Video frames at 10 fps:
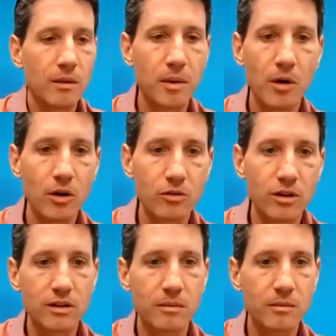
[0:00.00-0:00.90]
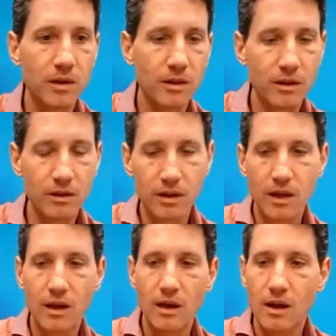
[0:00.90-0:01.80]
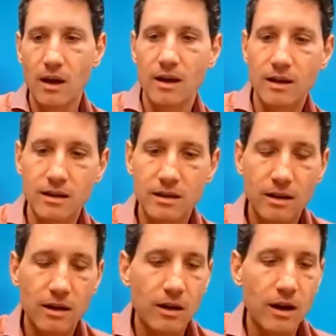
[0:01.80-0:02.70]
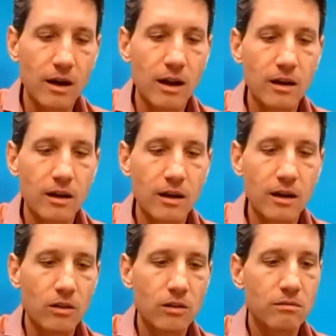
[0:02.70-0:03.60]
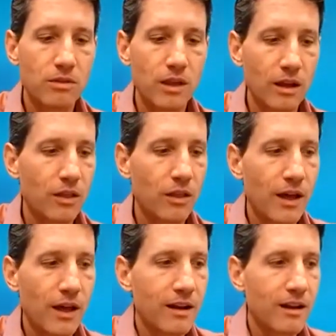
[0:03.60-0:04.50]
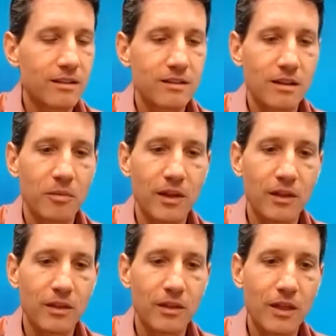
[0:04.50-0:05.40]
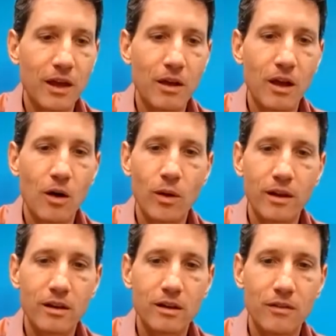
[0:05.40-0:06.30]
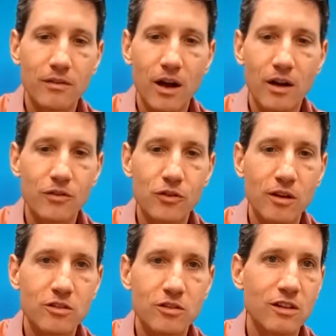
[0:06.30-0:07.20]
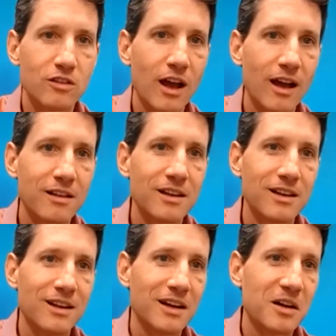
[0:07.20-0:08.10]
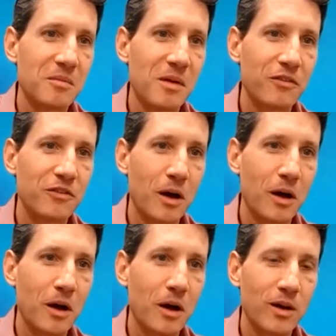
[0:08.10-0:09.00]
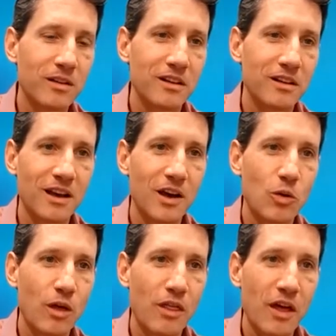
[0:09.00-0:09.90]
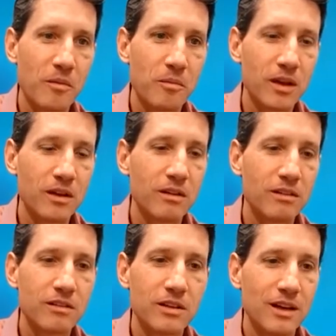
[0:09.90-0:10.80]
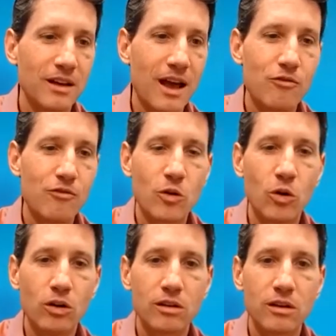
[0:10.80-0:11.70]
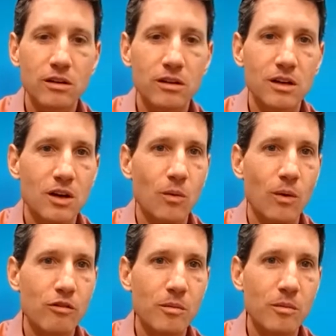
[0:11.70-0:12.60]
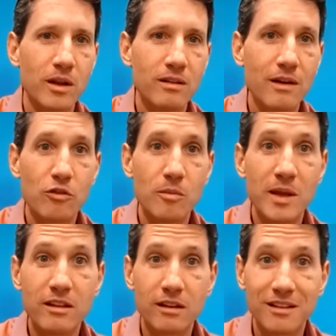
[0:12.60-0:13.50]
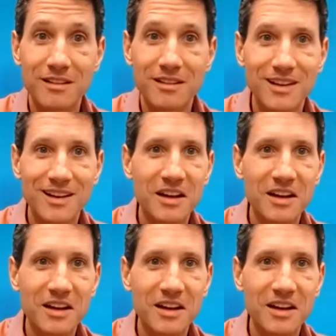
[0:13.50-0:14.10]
It'd be moderate. I don't think that is something that they are willing to define for us just yet. Up to us to decide whether that means every quarter, whether it means every meeting,